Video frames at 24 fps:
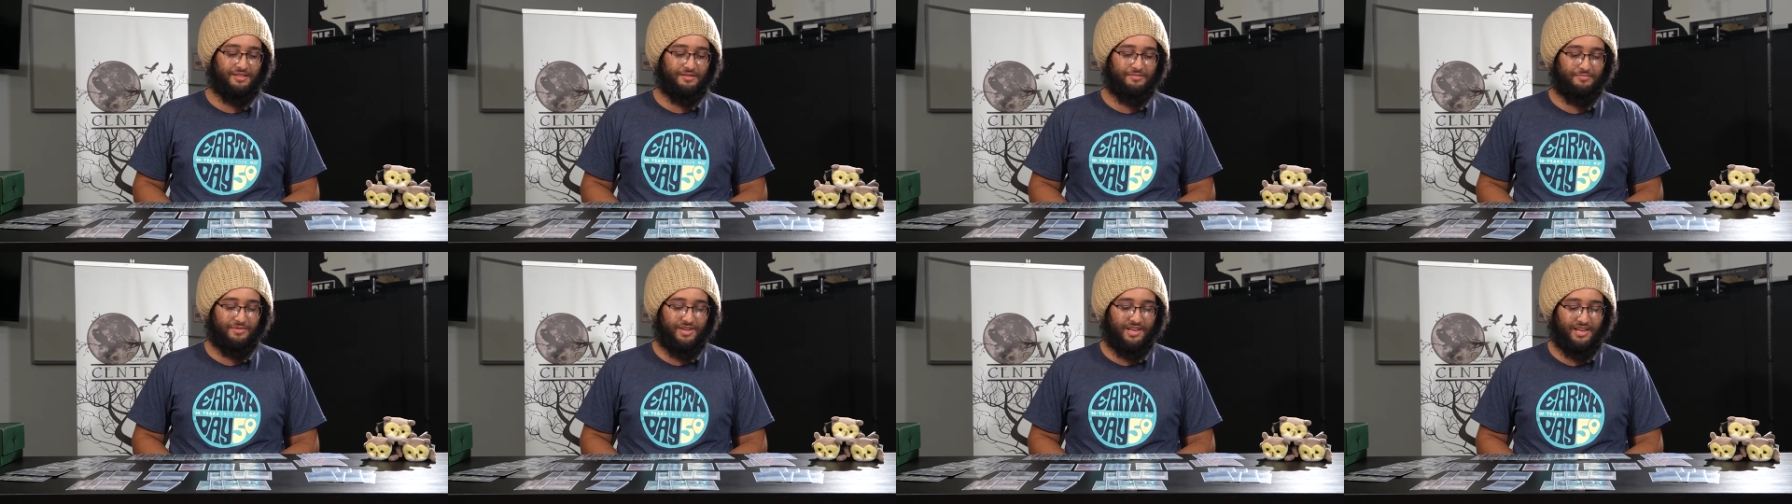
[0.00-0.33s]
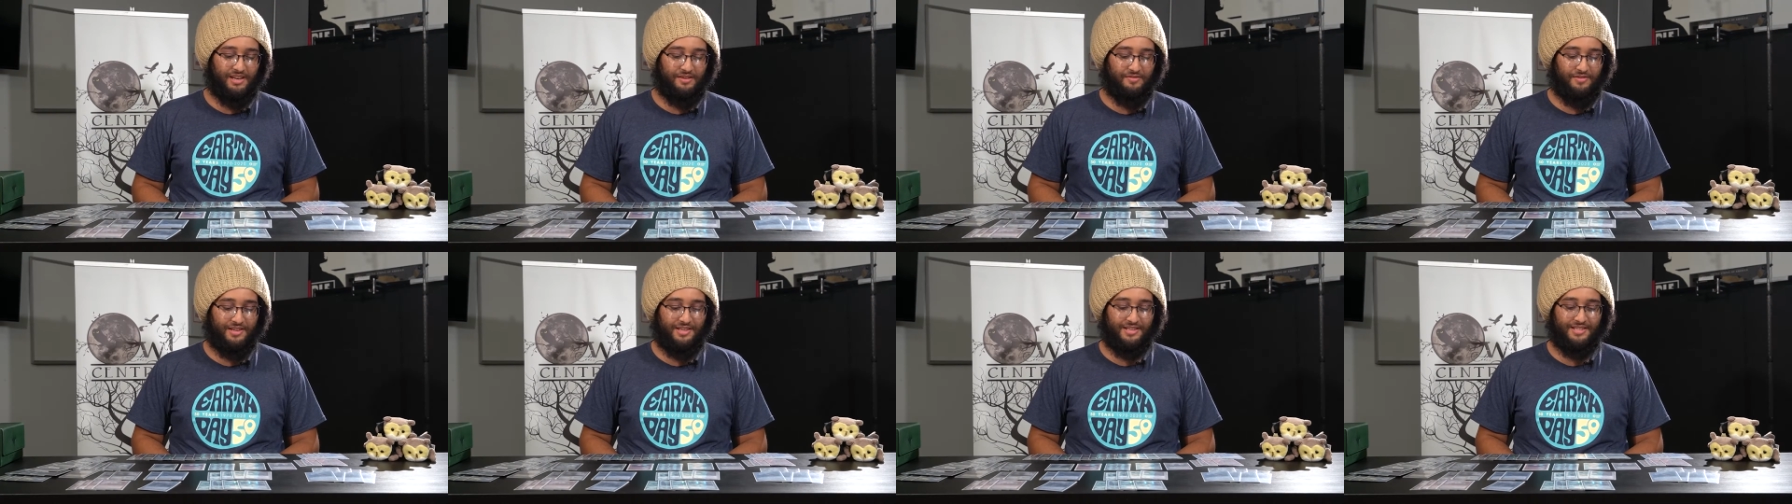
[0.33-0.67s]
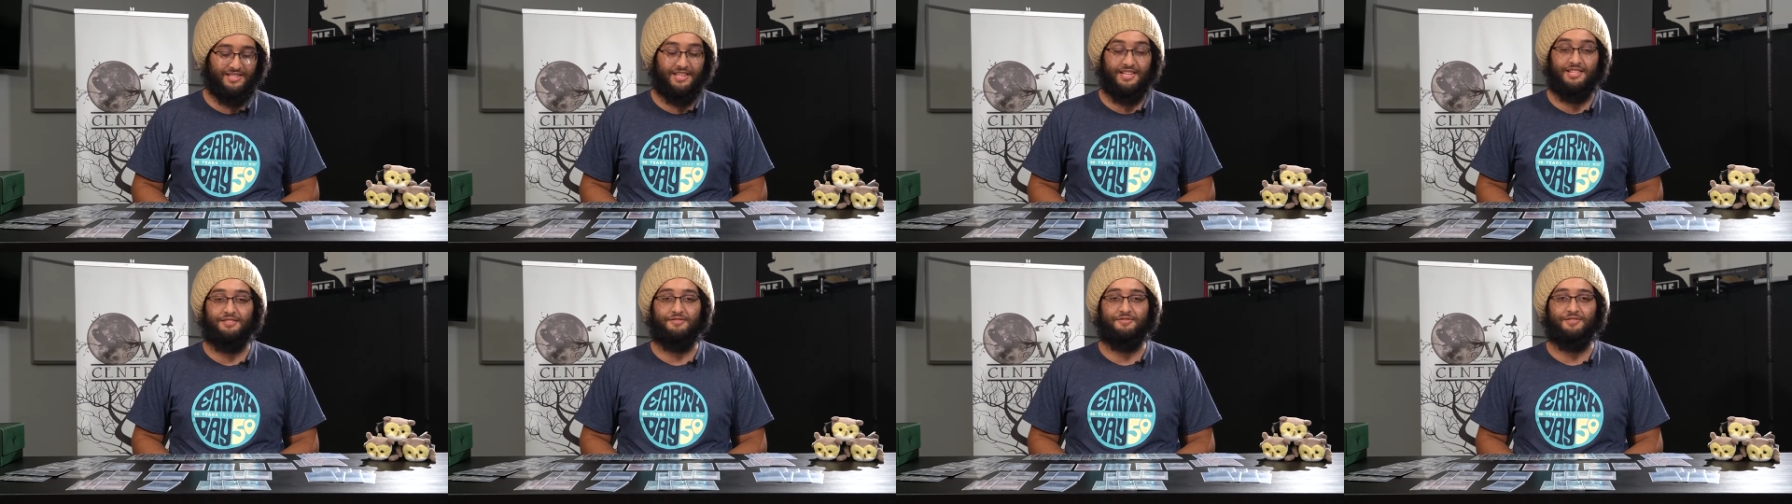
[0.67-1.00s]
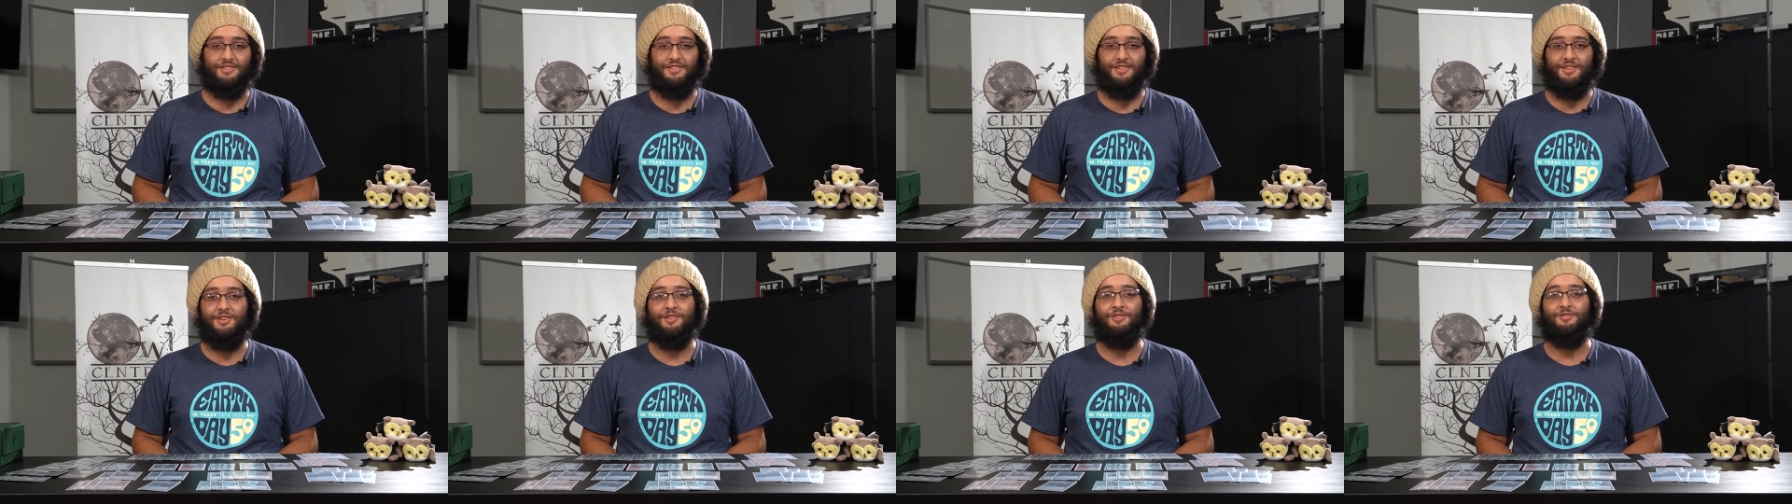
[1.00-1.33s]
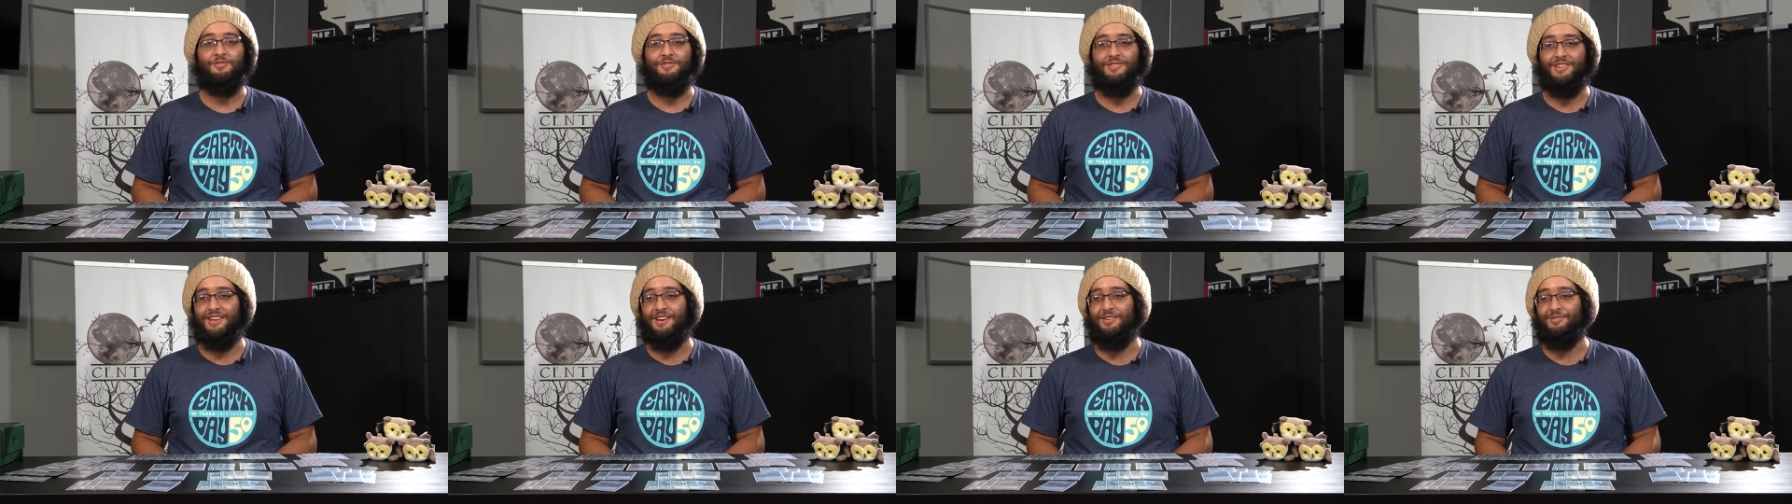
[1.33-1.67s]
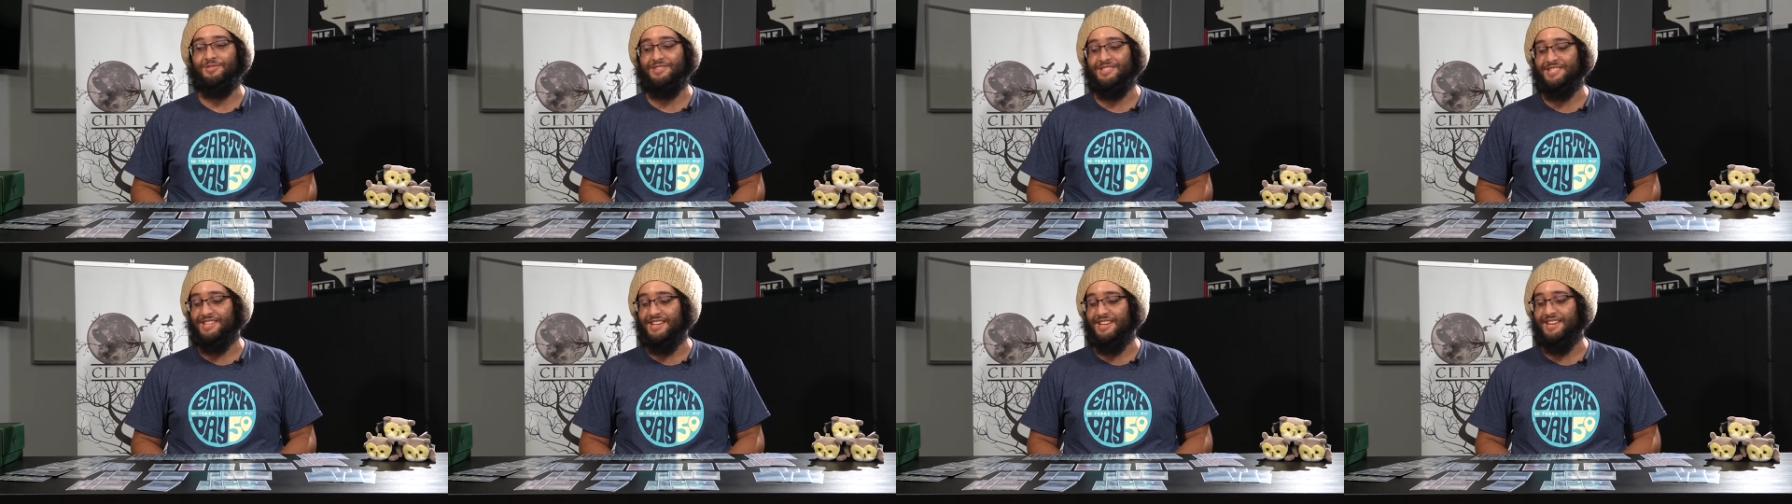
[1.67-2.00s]
them have a sense of security, I
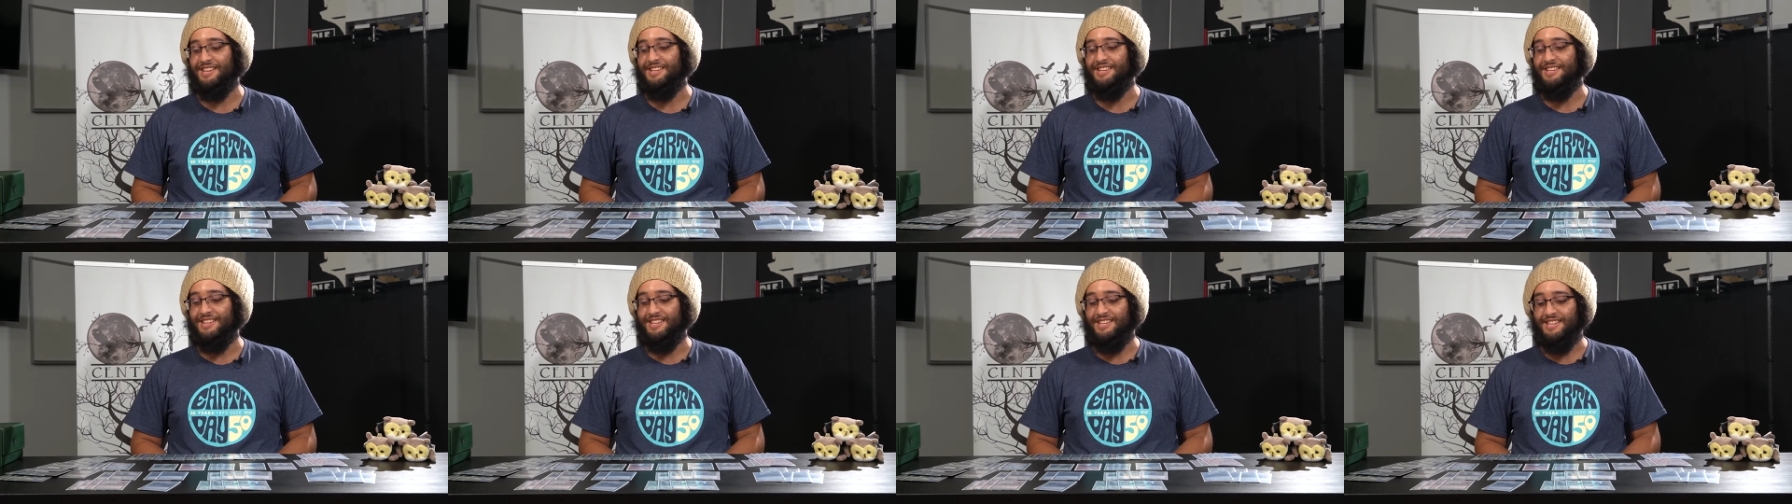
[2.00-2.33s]
would say,